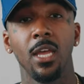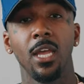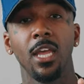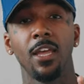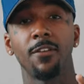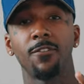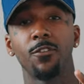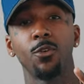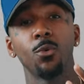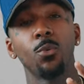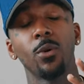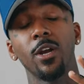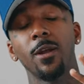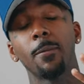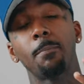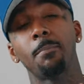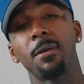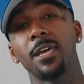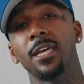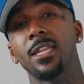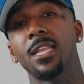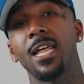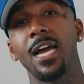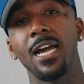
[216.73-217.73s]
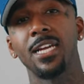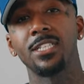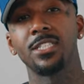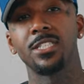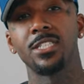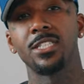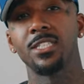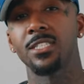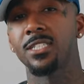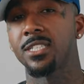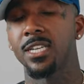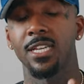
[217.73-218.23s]
If you wear big
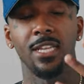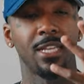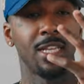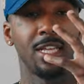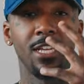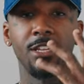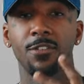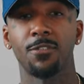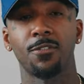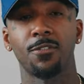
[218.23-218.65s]
lashes and lace